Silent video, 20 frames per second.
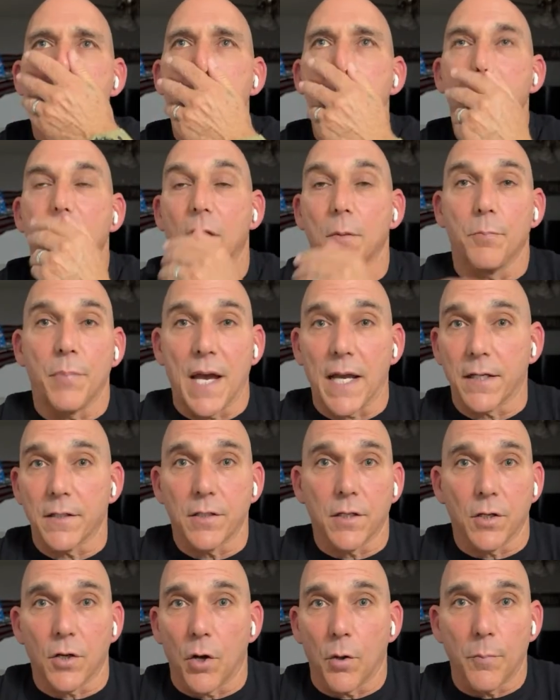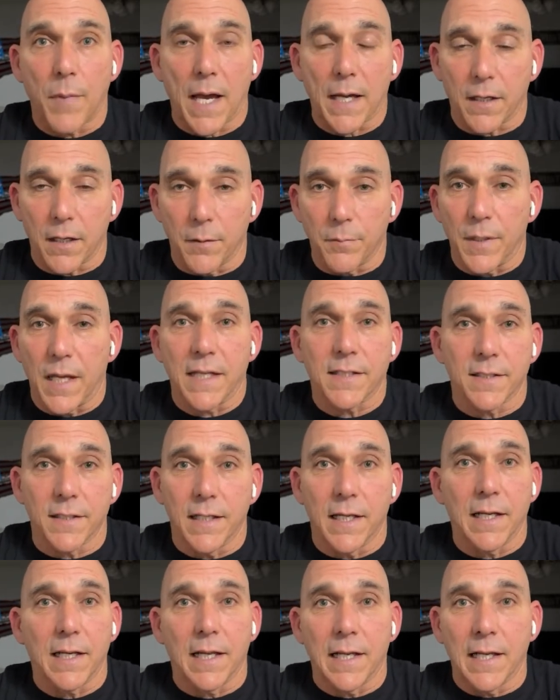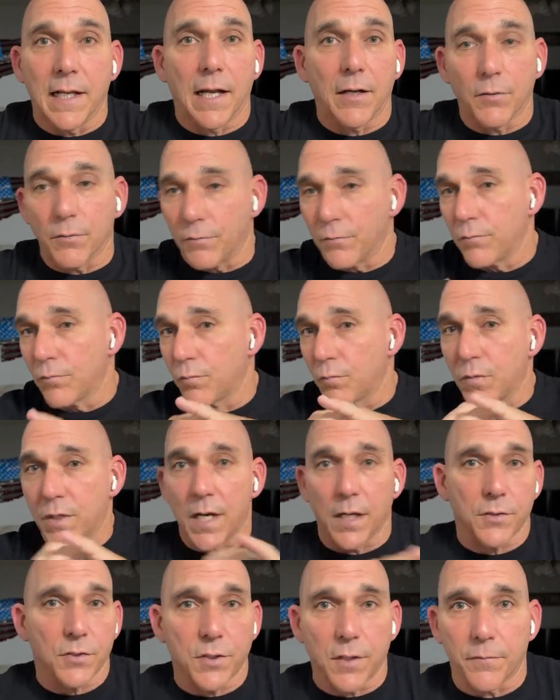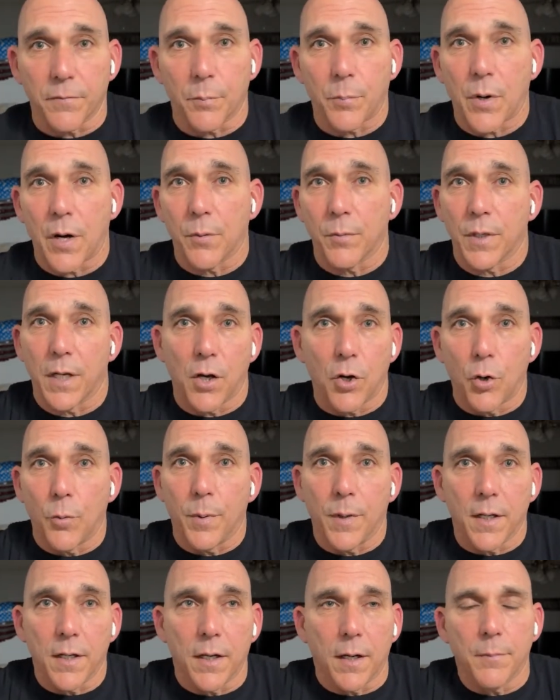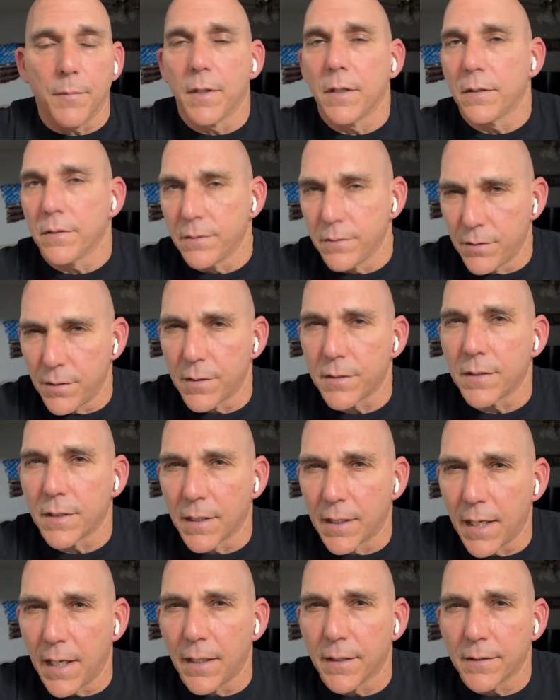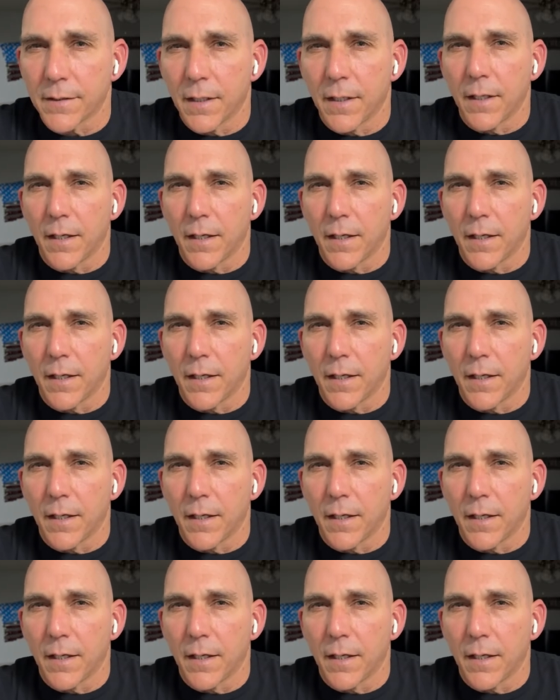So I packaged it all back up nice and neat, and I don't tear stuff apart when I open it up, just in case.